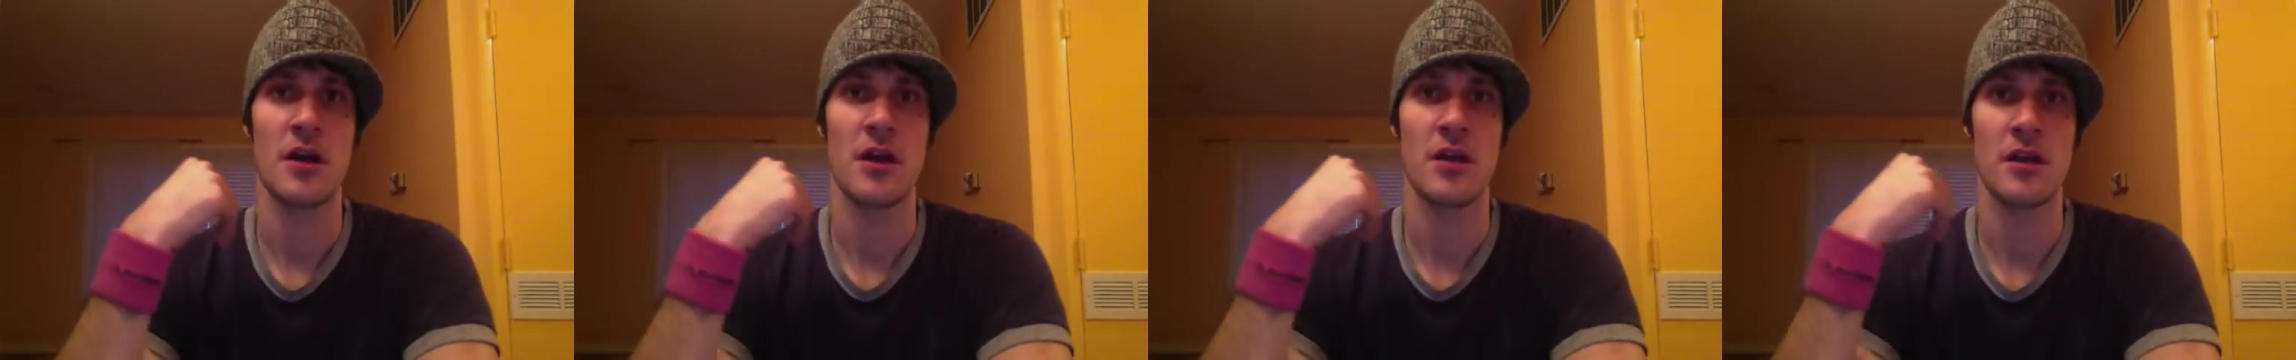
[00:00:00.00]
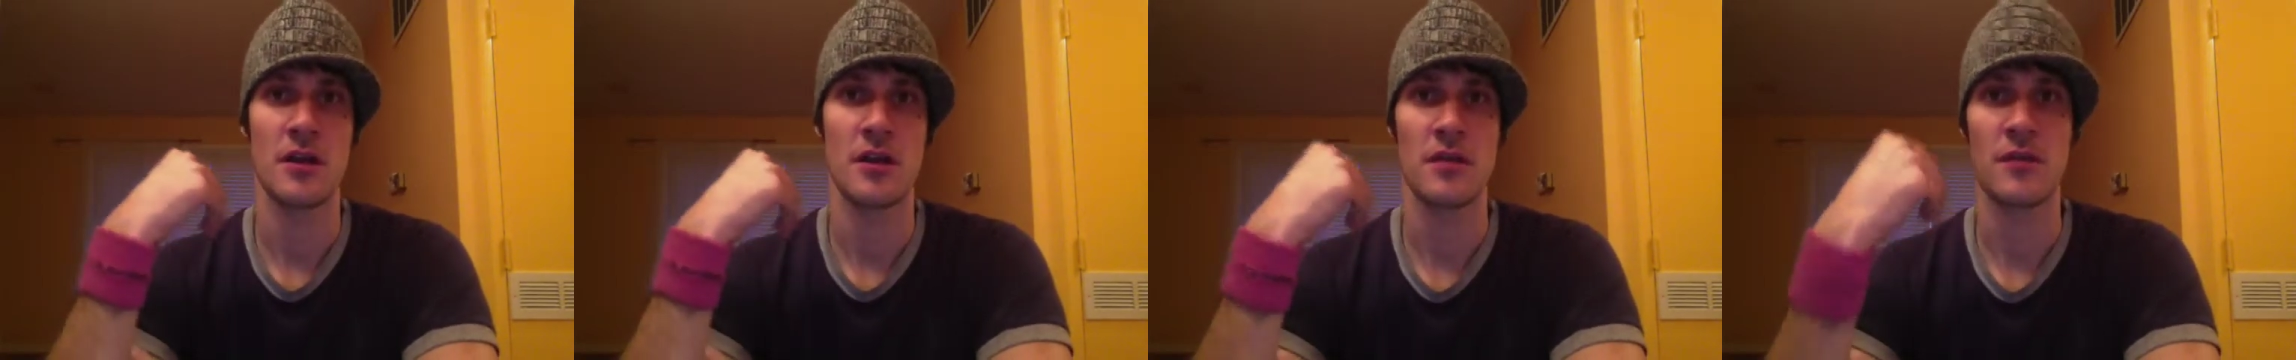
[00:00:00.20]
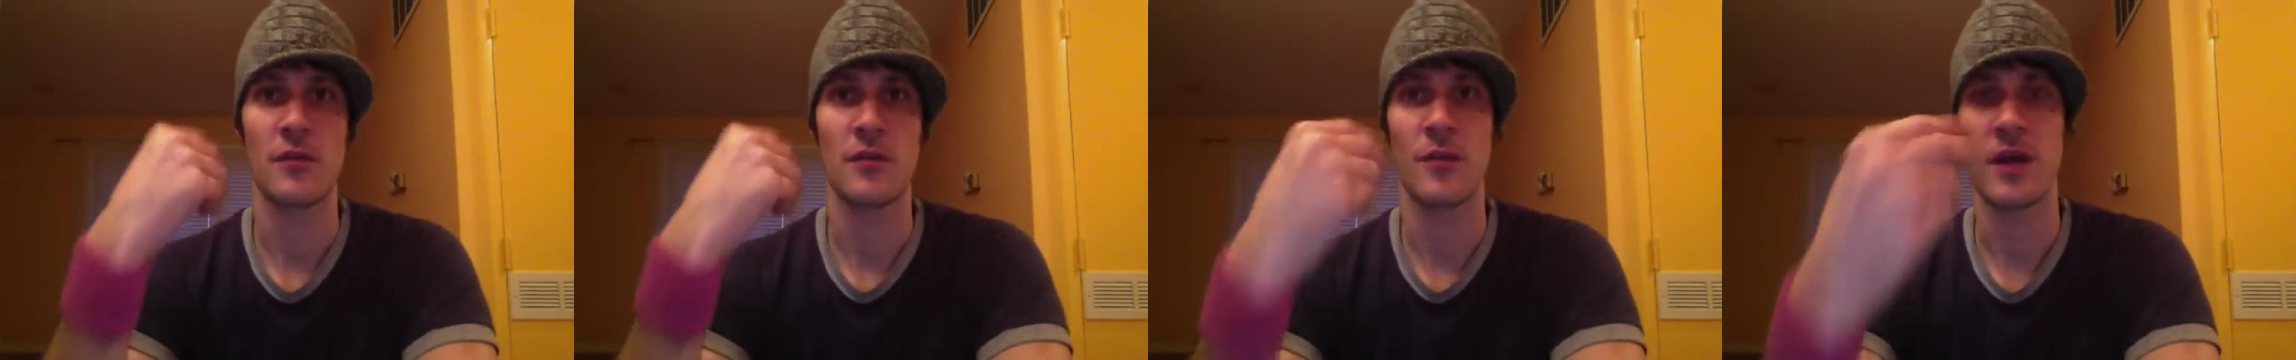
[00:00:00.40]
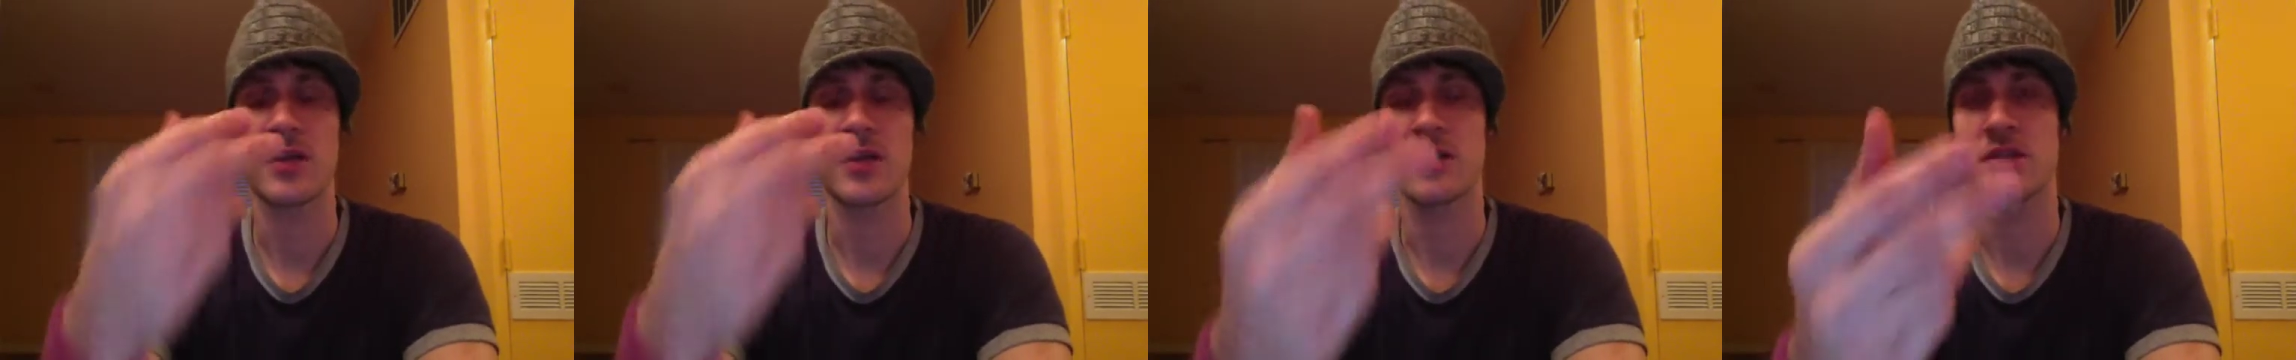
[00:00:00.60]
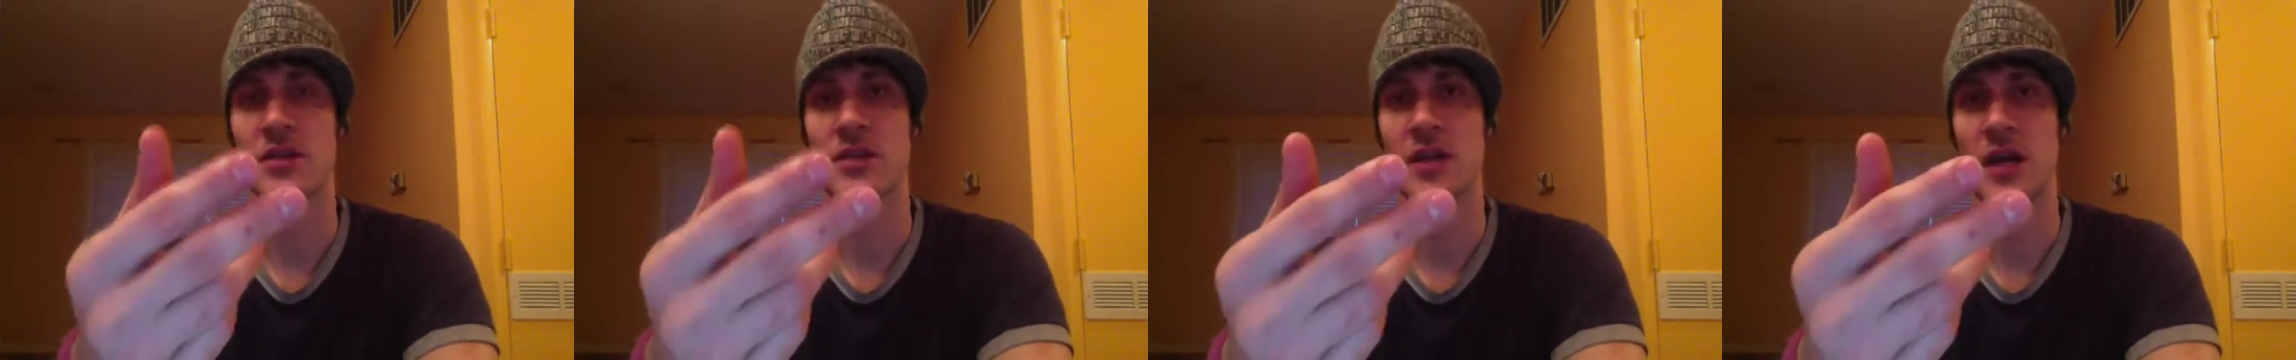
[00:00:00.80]
the
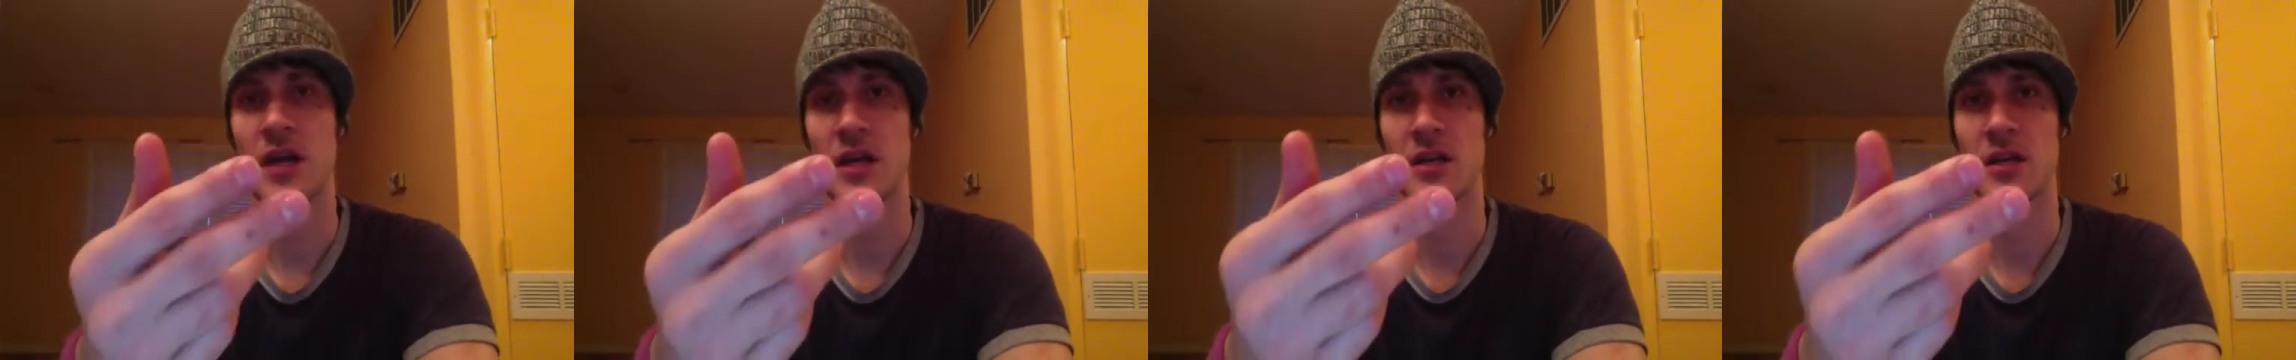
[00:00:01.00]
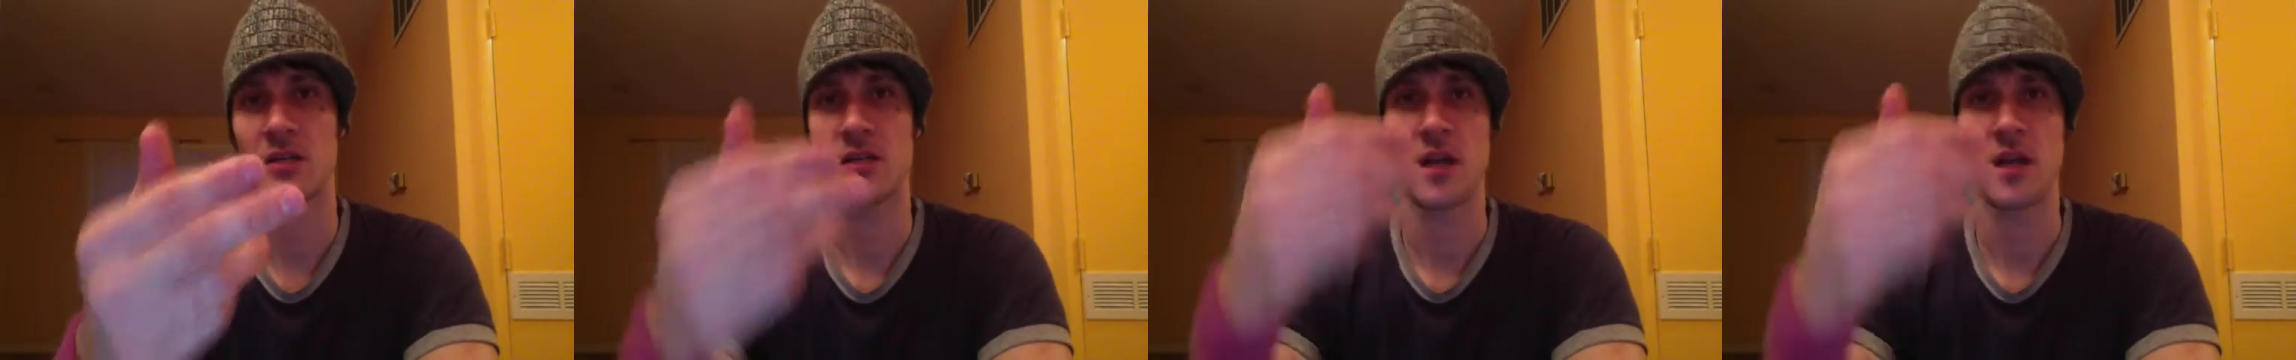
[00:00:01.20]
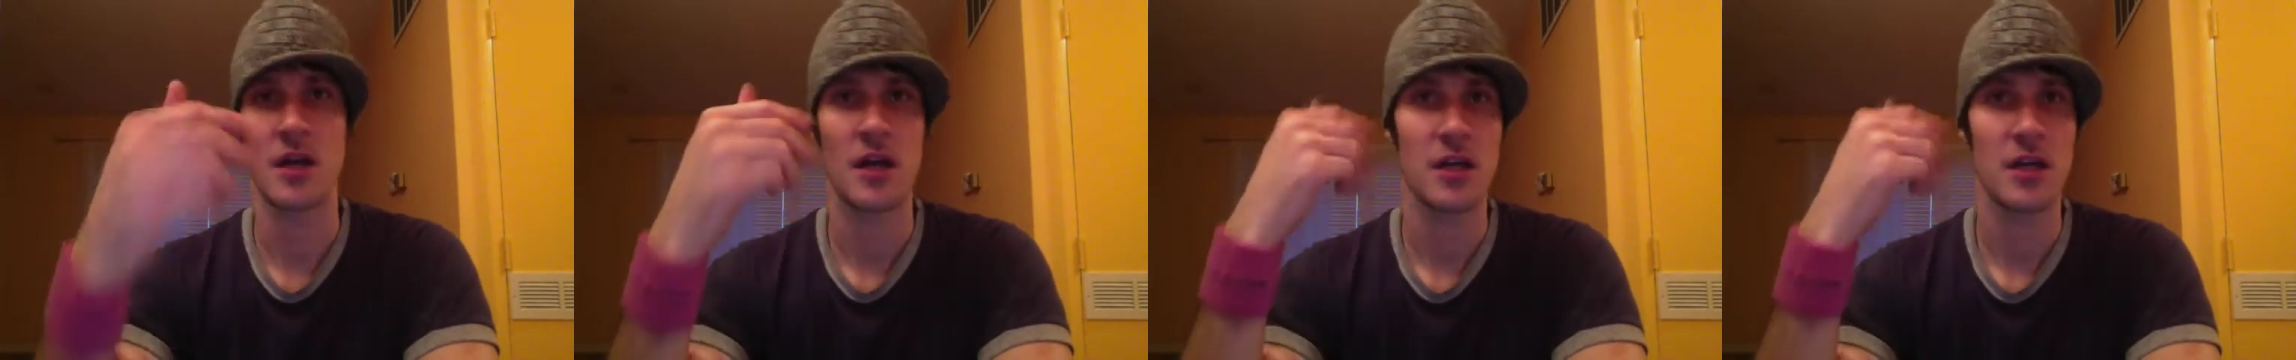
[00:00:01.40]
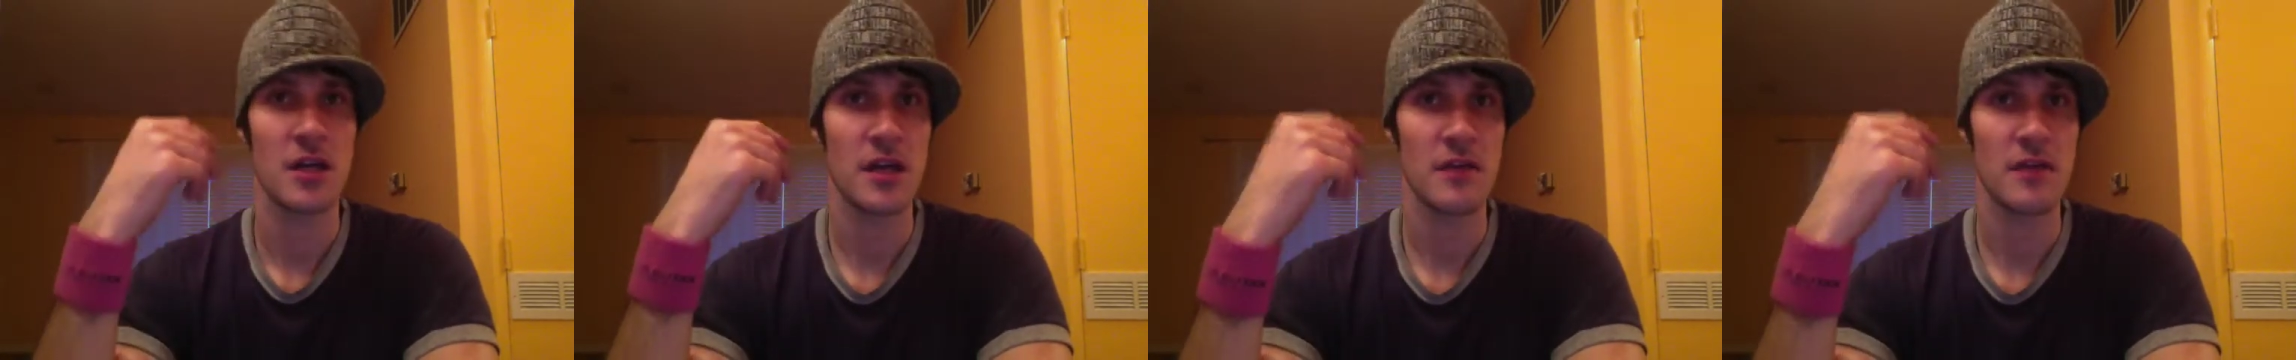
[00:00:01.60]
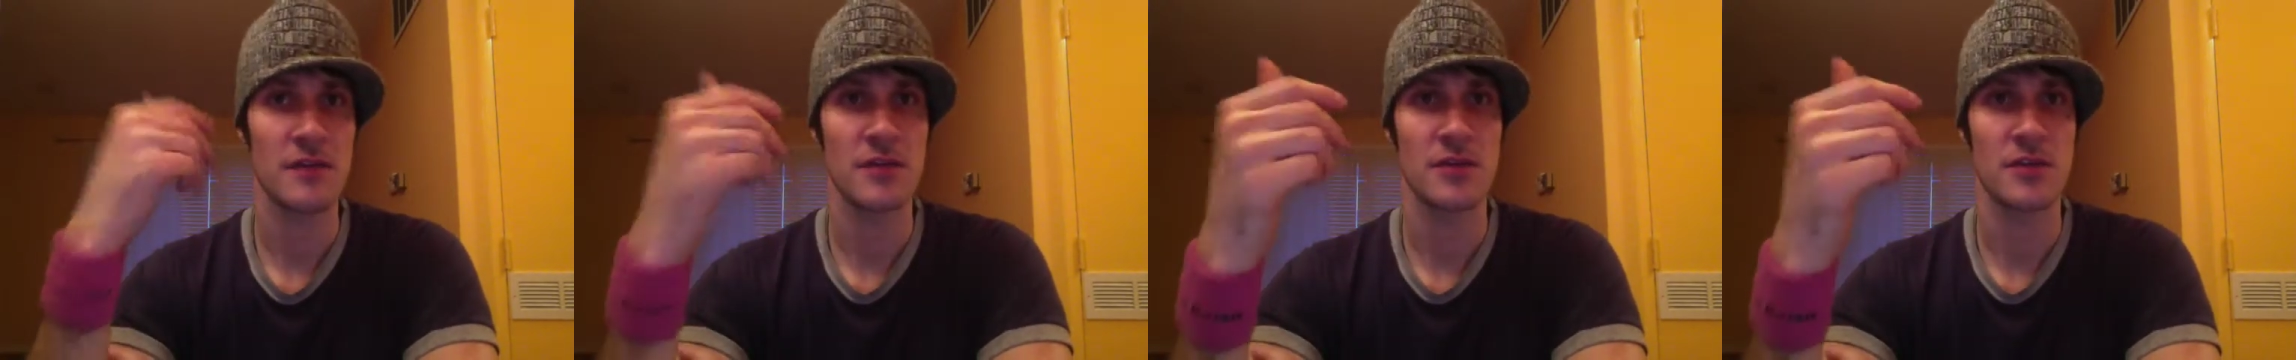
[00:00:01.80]
information that is
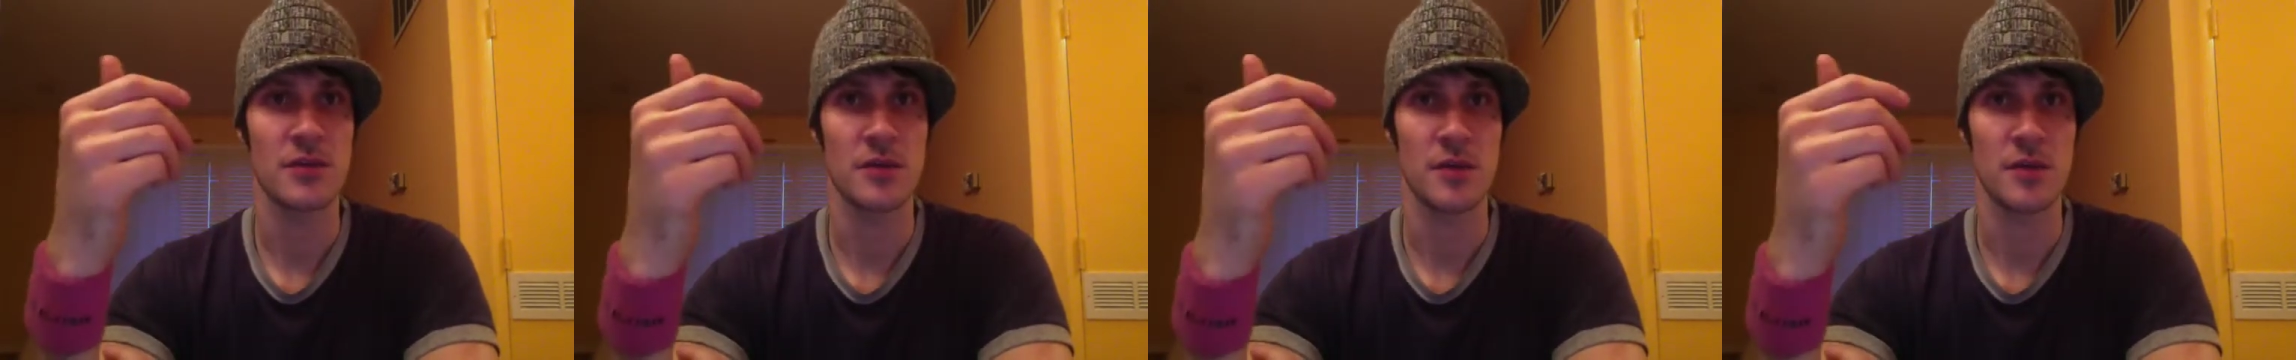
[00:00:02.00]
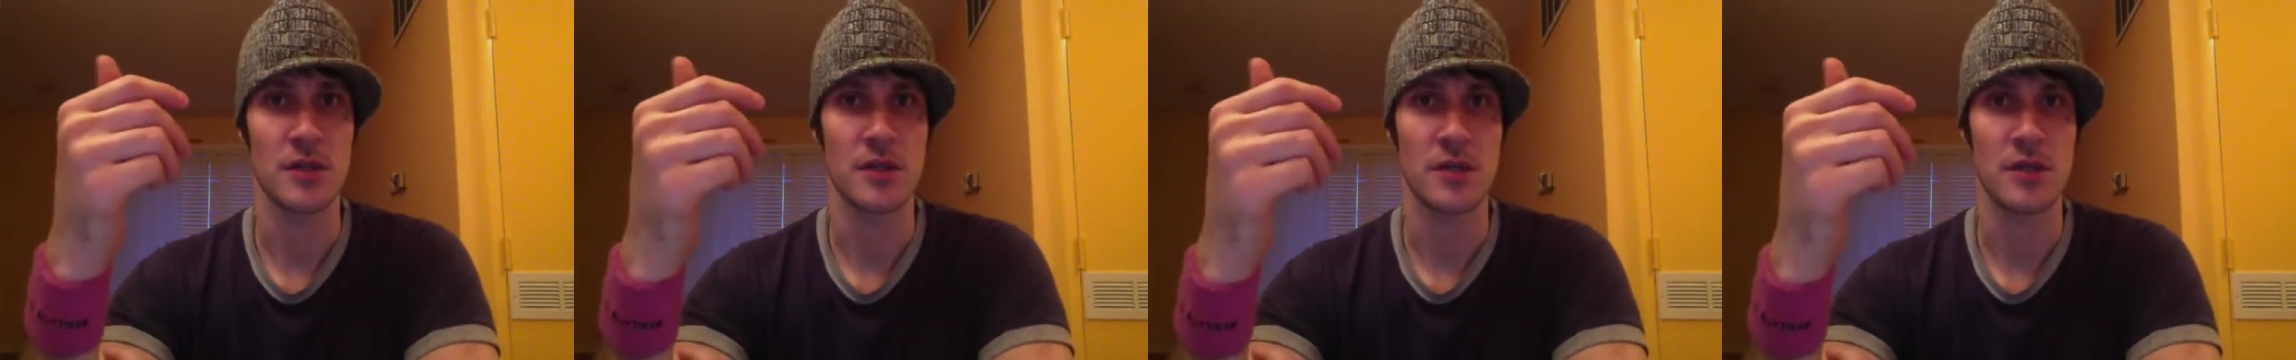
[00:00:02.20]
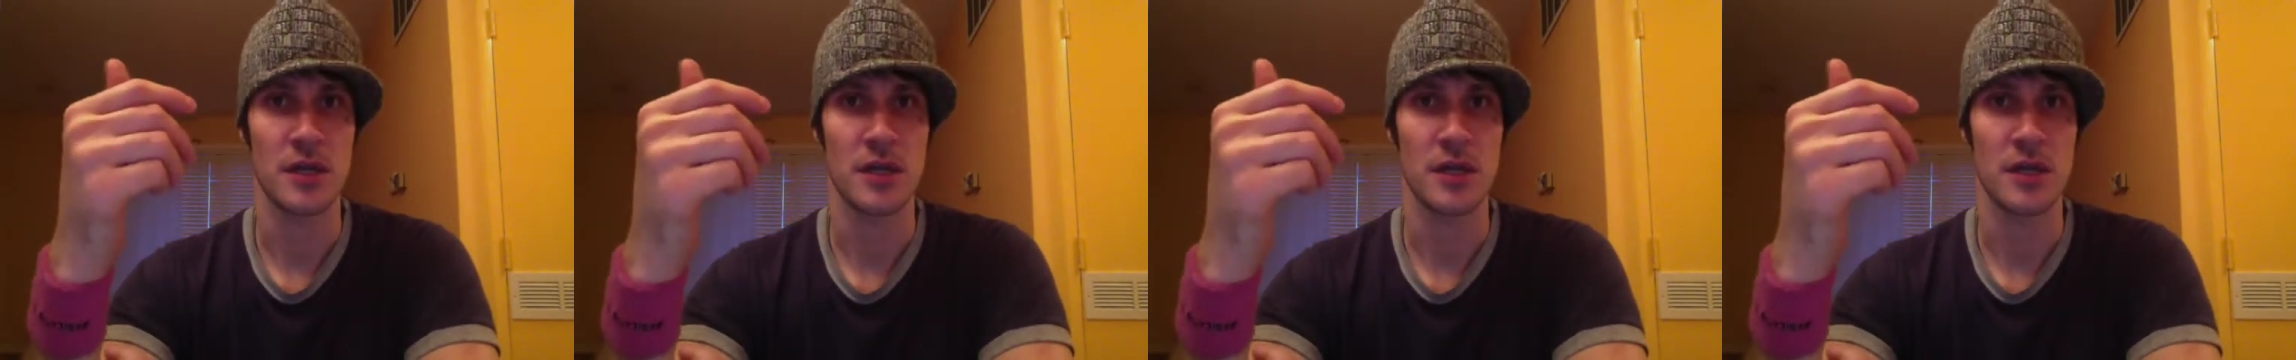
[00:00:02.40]
given to it,